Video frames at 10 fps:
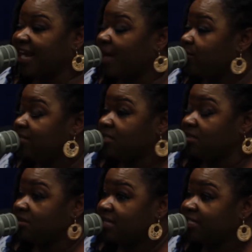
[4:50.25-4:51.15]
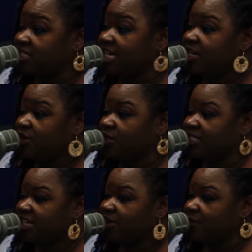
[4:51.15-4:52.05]
had seen you
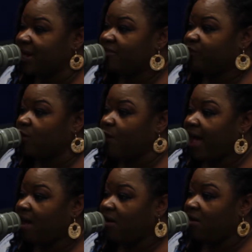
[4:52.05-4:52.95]
deteriorating for a while.